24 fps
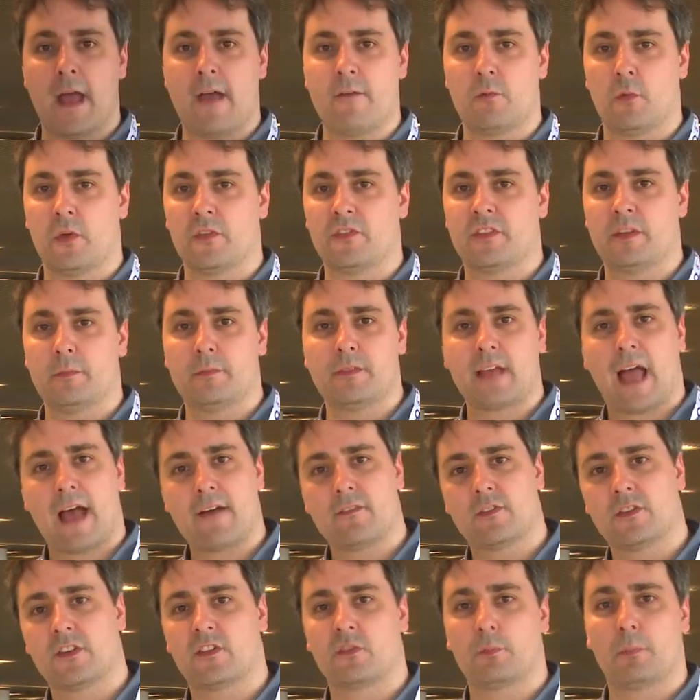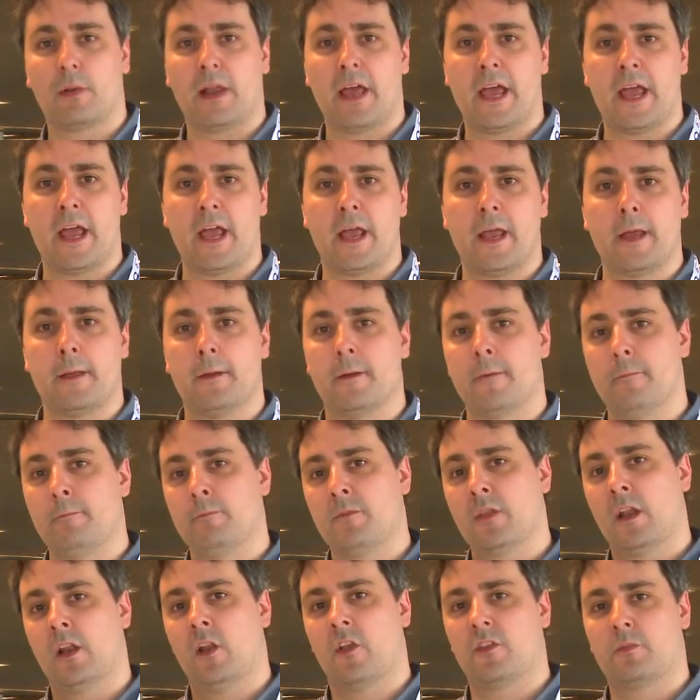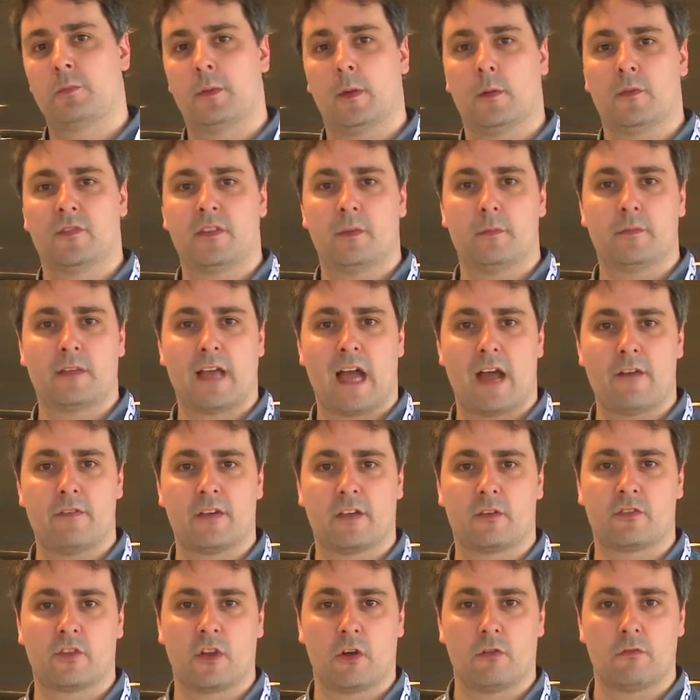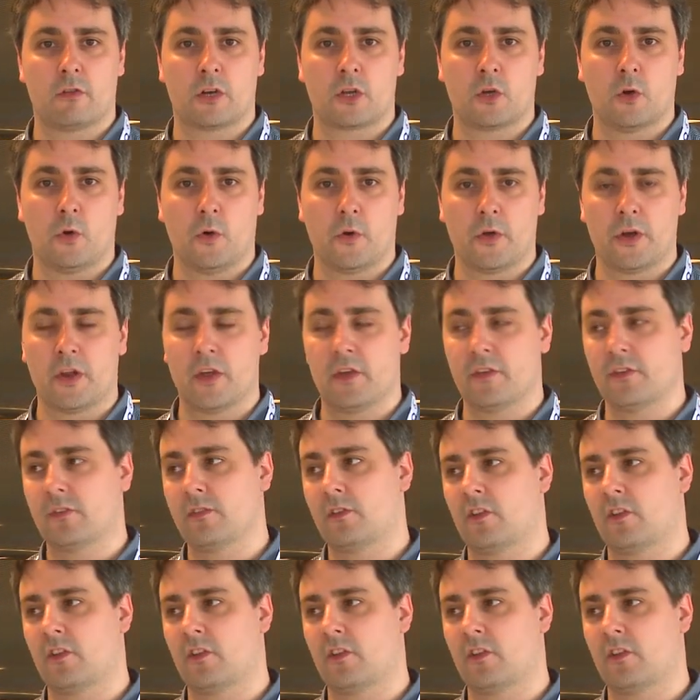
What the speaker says: everyone seemed to have a display, lots of people seem to have external recorders,